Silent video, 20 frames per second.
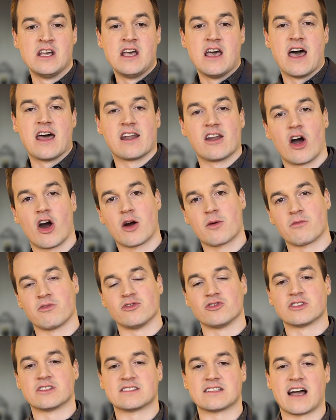and
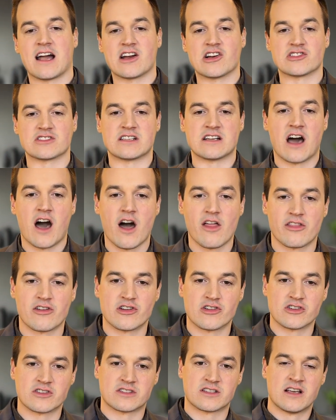harmful desires, and
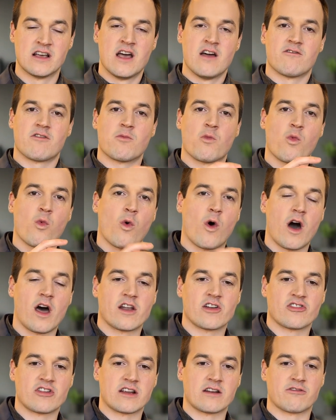others from
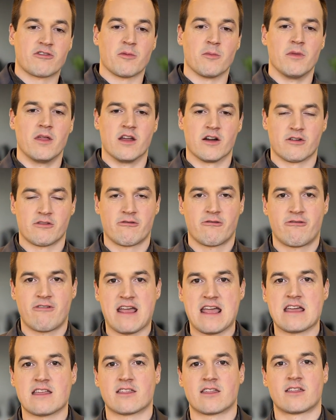wandering from their
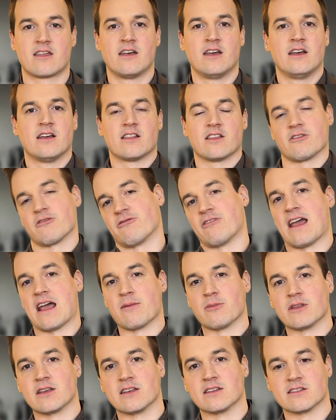faith, their
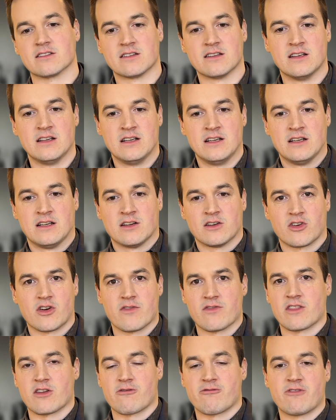families, or
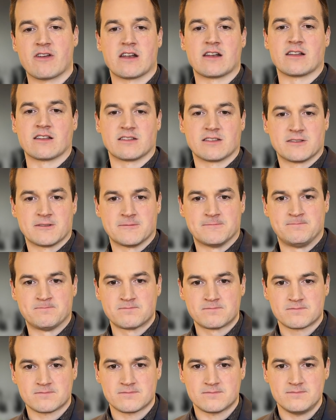even their fitness.
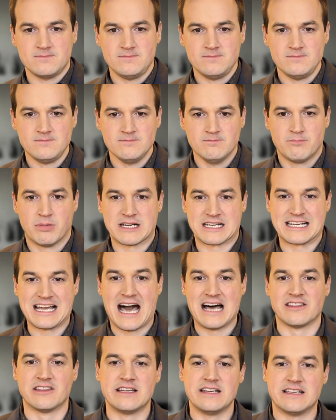But
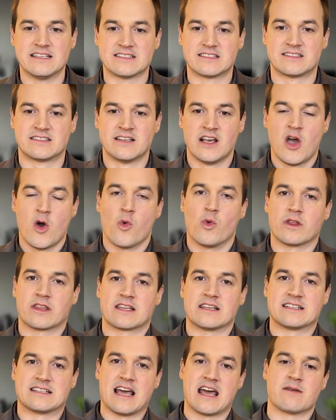godliness with
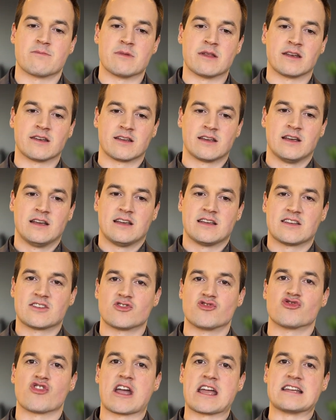contentment is
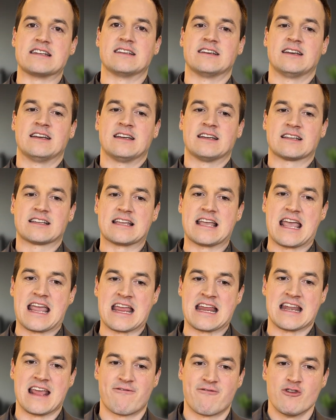great
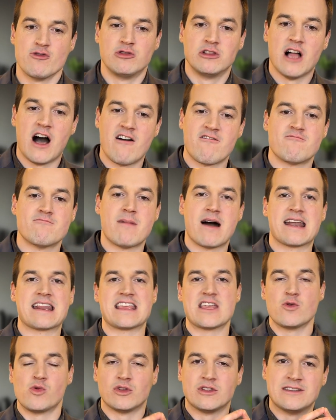gain. If you love money,
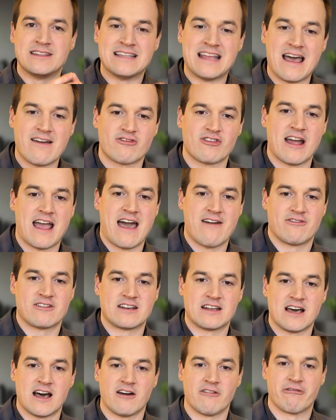you will never have
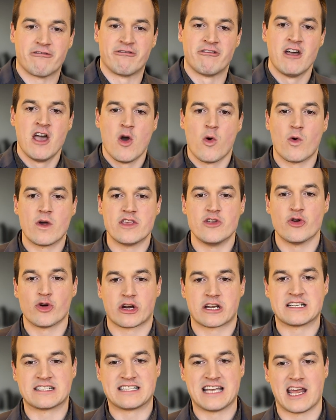enough. When you are
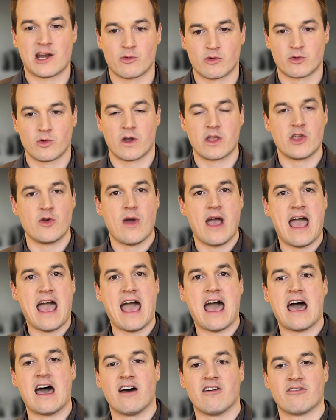content with what you
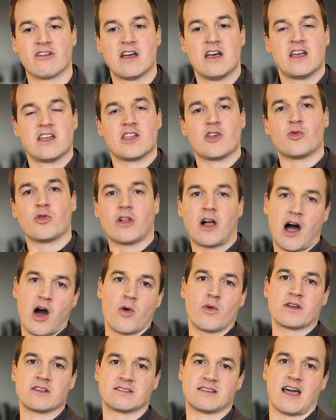have, you will
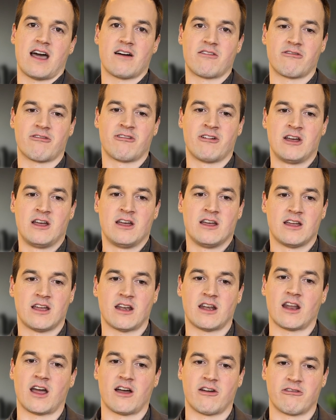always have
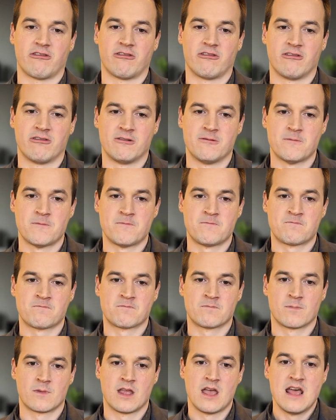enough.
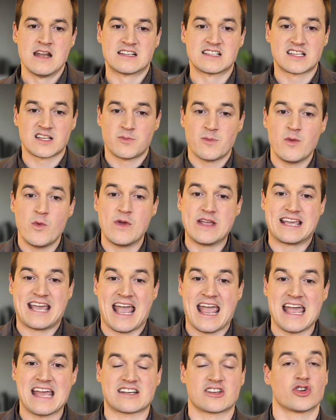Does this mean we
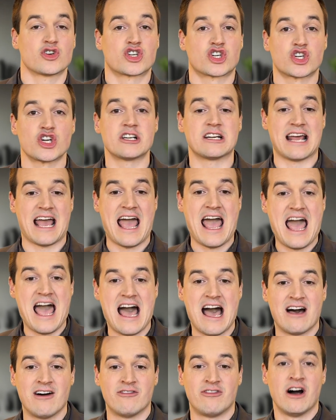can't or shouldn't
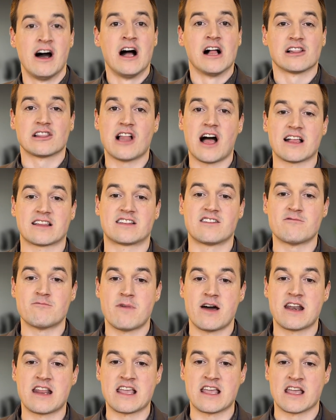have lots of
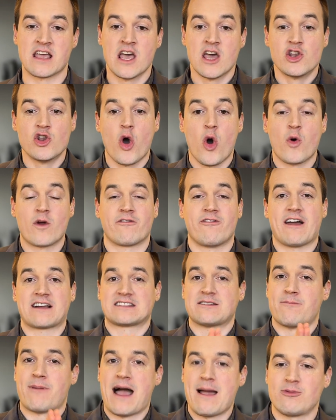money? No, in fact,
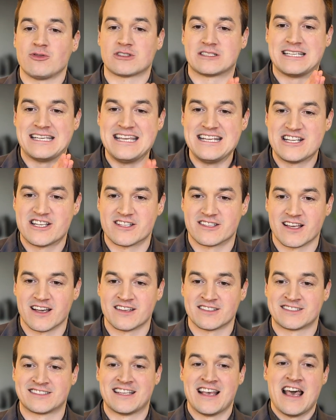the Bible teaches
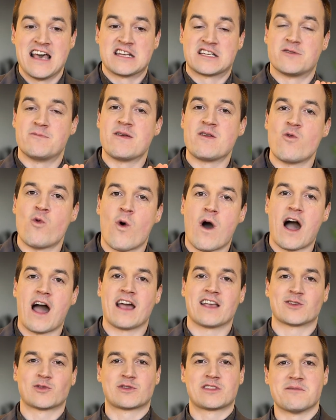us to be
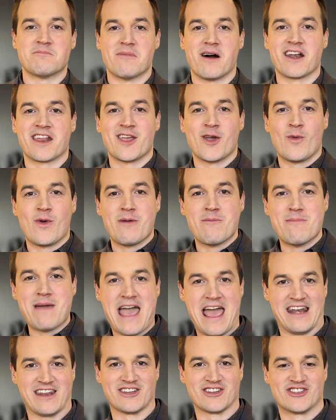wise with the money we
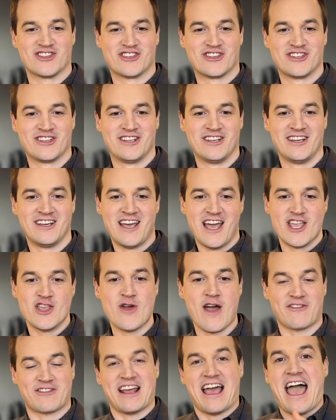manage. And you
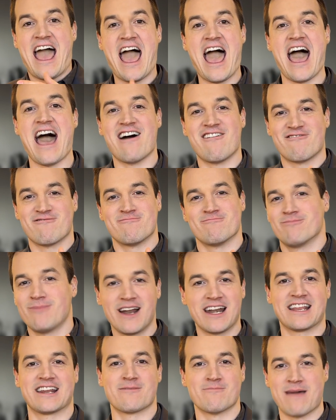have to have
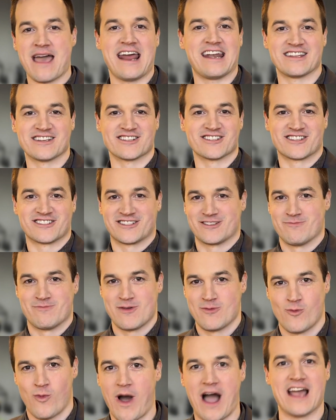money to manage to be
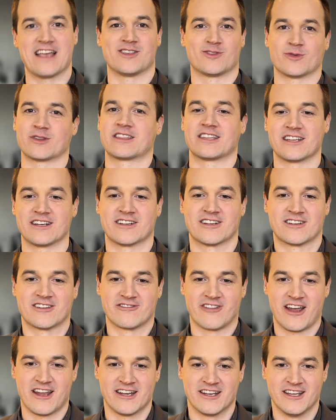wise with it,
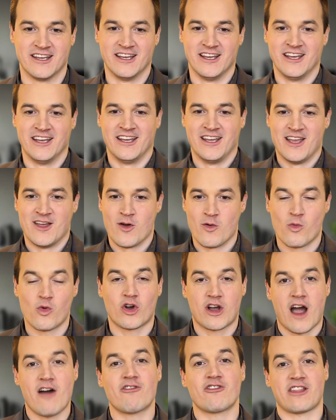right? And we'll
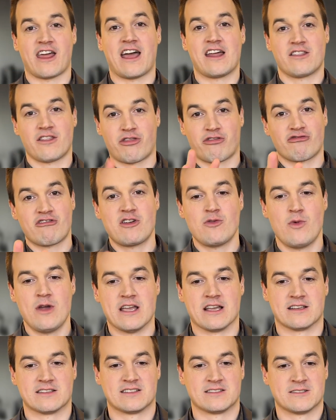cover that in three
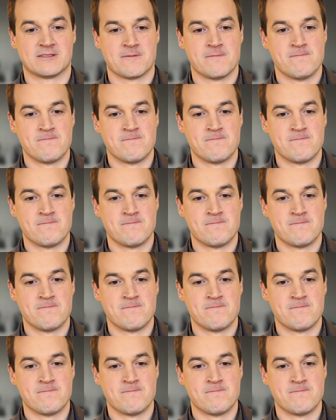weeks.